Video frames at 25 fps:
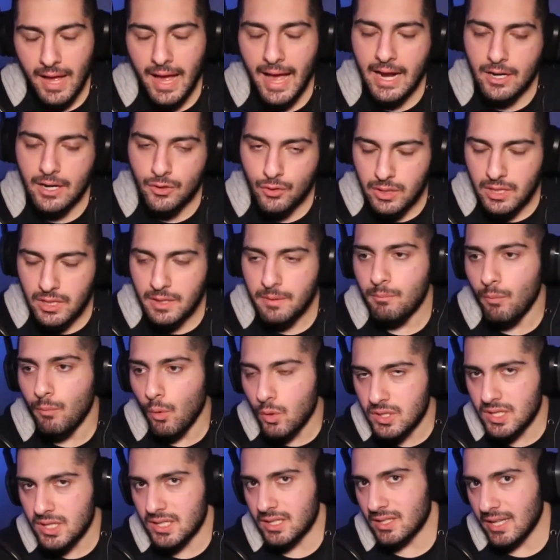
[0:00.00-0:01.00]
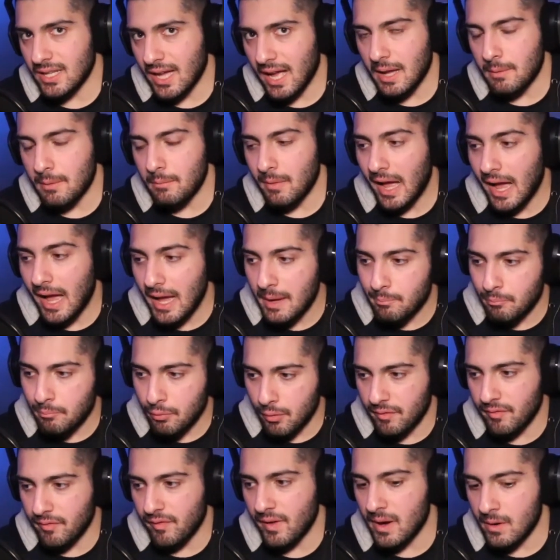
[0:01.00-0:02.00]
actually, most of the time, I
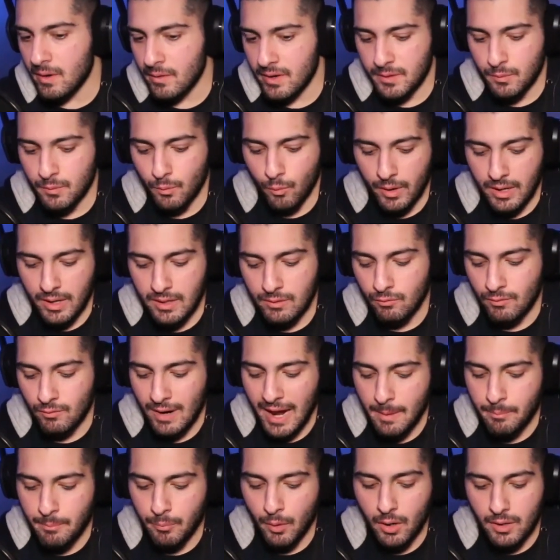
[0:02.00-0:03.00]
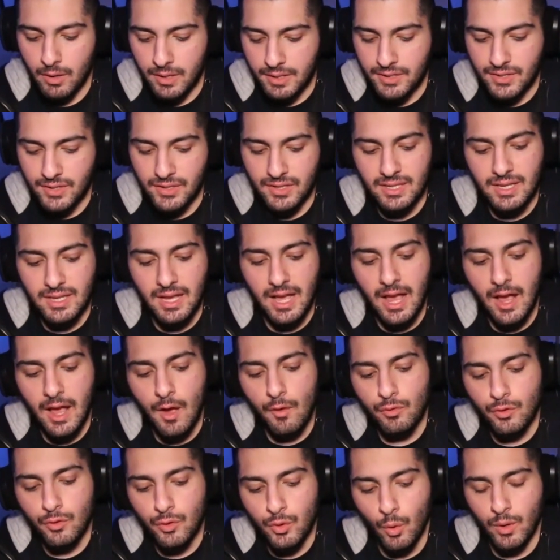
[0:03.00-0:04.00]
prefer it when rap artists
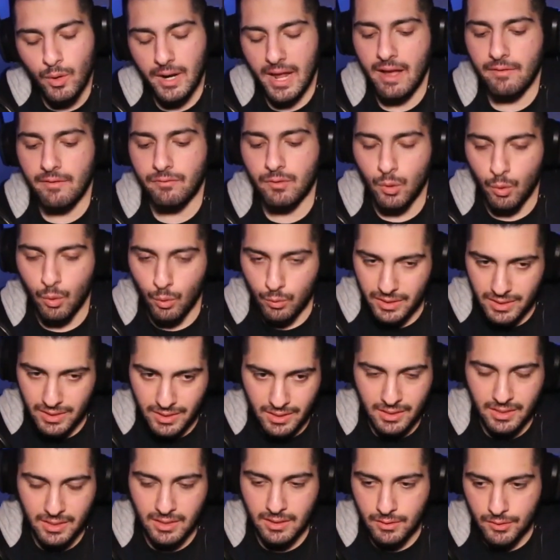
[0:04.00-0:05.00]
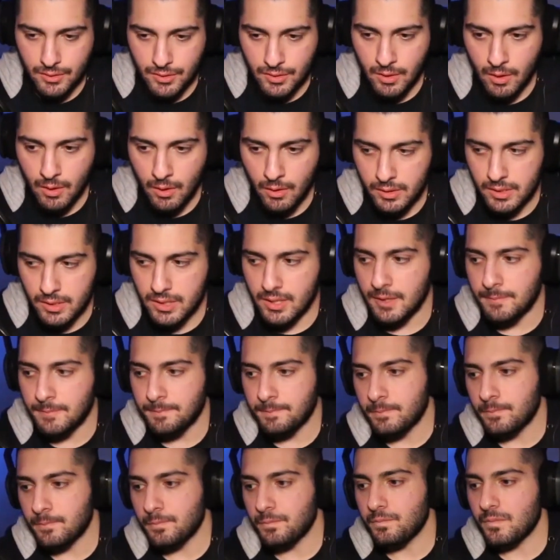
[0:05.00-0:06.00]
don't have choruses in their songs
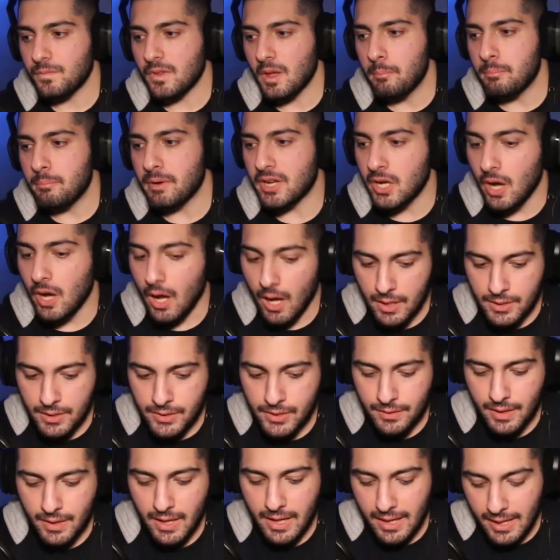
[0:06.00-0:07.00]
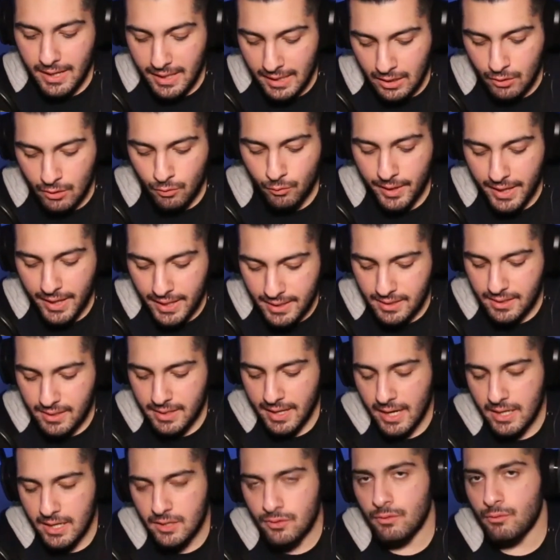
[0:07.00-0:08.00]
because it creates
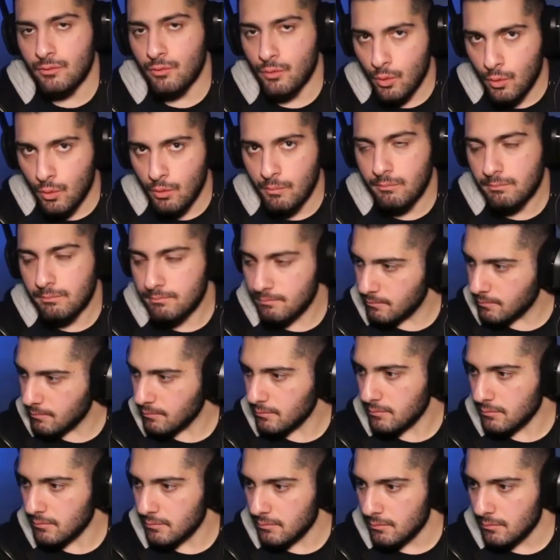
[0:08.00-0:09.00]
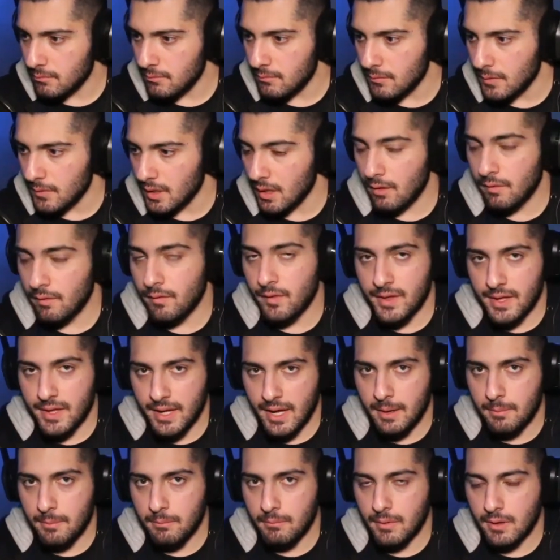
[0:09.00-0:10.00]
extra room for
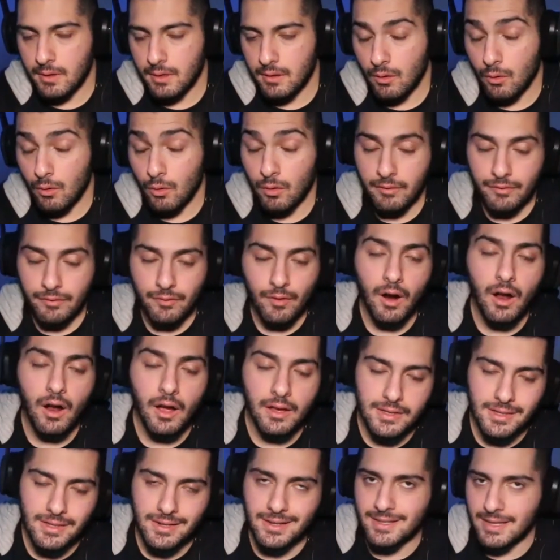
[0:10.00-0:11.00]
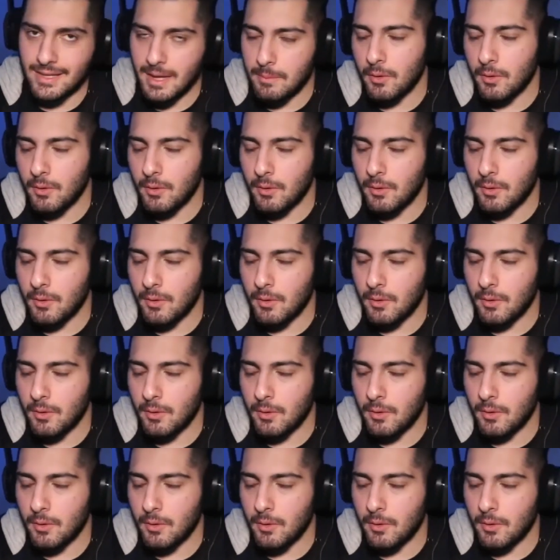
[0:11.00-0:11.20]
them or for us because